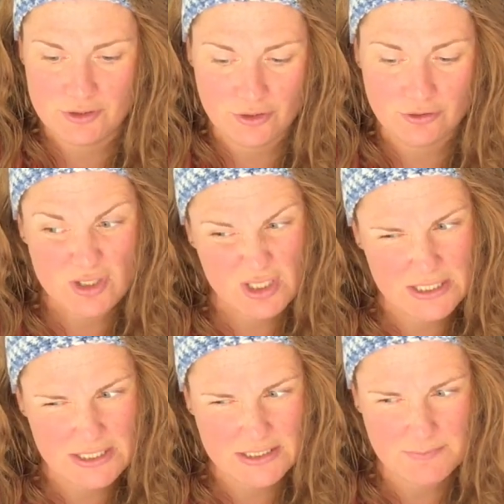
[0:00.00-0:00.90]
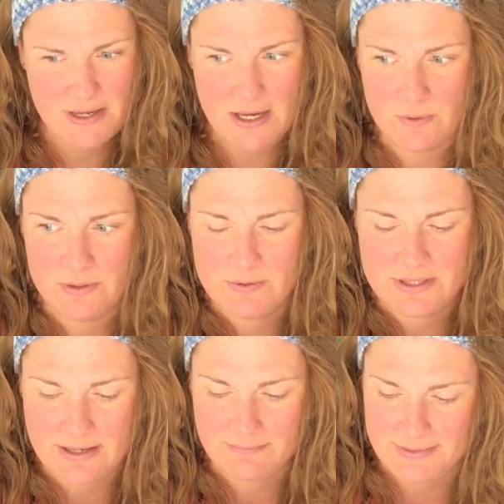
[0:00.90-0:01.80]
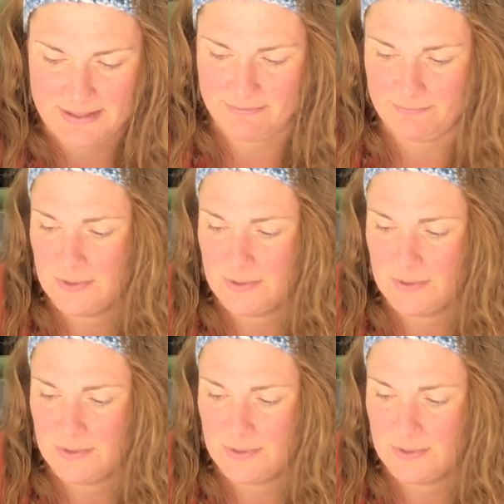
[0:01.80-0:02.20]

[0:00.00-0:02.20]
So you're just going to need to bear with that bit.